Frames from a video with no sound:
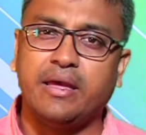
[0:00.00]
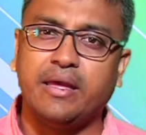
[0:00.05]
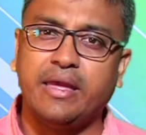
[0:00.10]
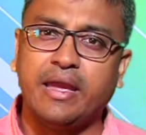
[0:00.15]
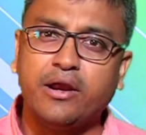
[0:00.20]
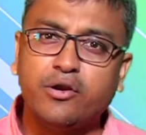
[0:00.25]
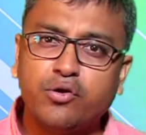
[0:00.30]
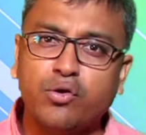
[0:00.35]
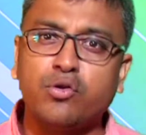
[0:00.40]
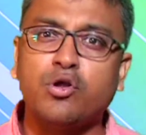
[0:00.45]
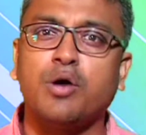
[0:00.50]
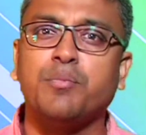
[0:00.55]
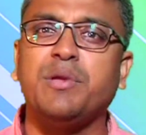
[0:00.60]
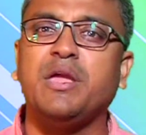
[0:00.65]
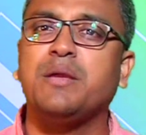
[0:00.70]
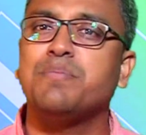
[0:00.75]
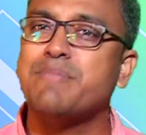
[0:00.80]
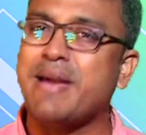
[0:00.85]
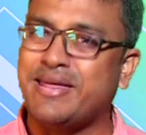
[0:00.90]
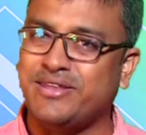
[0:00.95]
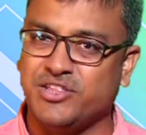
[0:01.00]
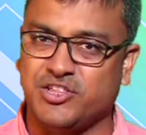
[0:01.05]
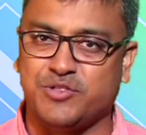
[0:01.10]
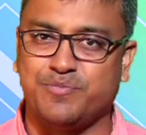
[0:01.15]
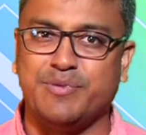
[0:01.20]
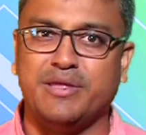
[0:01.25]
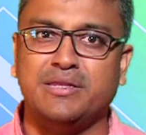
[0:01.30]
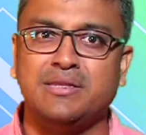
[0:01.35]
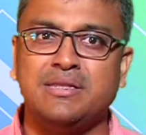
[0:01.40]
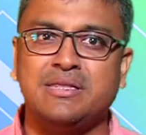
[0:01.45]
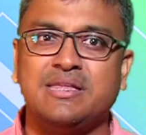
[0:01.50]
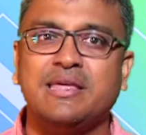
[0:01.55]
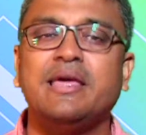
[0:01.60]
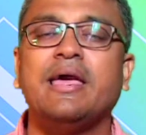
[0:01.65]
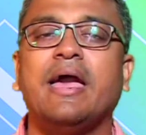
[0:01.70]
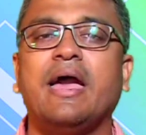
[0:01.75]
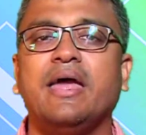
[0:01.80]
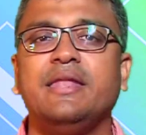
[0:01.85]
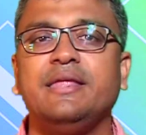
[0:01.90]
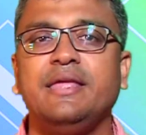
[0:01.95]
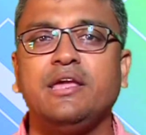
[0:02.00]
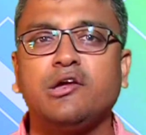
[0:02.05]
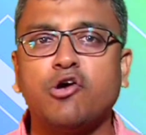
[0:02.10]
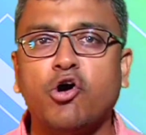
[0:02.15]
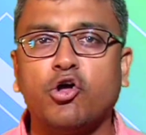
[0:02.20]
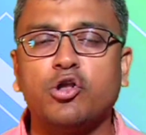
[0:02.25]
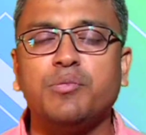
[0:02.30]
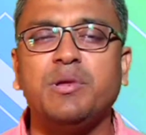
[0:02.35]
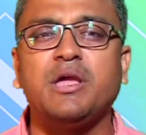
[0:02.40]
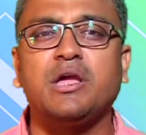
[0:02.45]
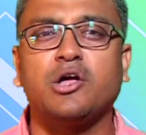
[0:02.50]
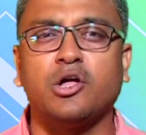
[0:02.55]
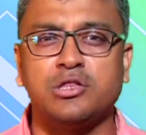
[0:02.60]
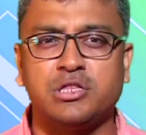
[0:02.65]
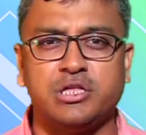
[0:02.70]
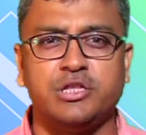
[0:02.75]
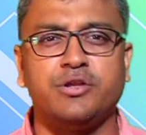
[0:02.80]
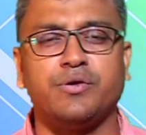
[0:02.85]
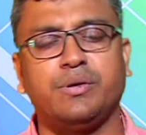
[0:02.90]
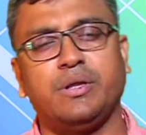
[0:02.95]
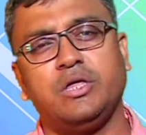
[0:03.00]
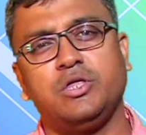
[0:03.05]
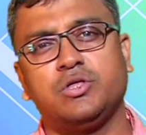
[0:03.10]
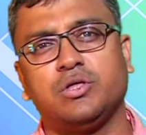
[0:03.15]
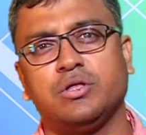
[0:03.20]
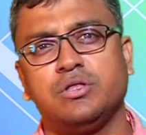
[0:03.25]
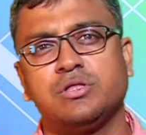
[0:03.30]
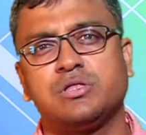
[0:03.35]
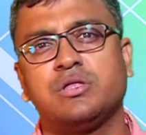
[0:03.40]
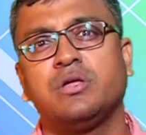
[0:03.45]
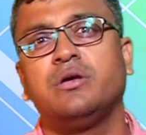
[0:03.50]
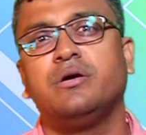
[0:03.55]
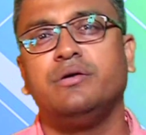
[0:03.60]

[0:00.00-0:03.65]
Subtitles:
agronomic management and economic considerations